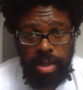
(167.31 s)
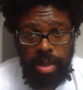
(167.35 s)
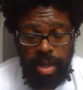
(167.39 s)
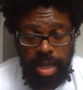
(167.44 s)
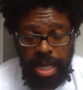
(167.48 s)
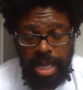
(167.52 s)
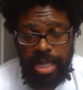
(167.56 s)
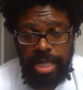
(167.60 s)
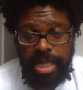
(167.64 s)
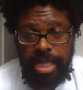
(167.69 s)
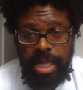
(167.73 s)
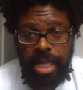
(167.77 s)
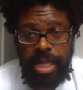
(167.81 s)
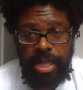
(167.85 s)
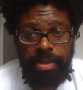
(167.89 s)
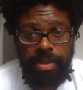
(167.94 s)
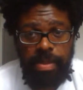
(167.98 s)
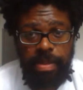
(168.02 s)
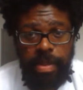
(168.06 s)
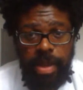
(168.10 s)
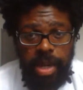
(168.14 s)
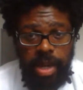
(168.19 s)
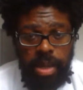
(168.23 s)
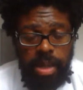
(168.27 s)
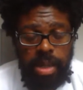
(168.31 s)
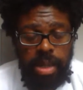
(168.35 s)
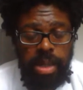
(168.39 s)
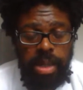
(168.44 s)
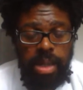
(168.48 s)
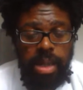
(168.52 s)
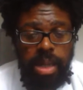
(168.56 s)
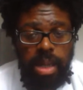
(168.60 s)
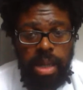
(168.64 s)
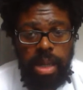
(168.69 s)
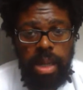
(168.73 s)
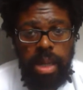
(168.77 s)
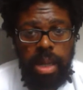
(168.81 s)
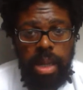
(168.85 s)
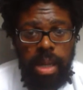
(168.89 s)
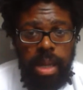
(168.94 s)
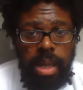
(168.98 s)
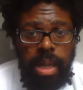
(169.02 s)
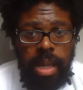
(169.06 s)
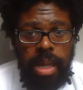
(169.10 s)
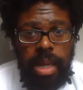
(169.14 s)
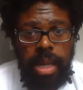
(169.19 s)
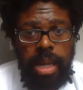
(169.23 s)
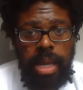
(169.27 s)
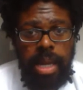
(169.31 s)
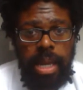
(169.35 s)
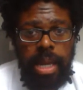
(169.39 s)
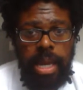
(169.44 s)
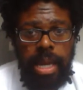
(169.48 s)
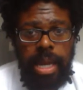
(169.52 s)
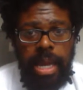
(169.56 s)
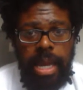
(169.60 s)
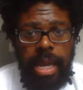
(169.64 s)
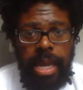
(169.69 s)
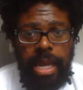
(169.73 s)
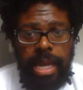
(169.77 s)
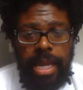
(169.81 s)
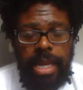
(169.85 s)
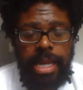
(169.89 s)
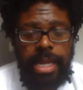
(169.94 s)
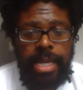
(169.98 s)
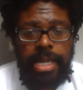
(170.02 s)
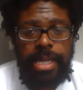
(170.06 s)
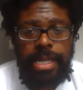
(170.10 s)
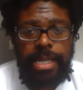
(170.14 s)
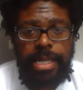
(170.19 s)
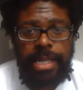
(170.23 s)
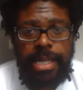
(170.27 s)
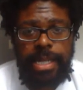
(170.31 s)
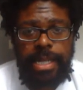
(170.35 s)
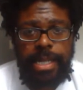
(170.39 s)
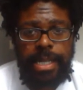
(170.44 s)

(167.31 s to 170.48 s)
United States of America. And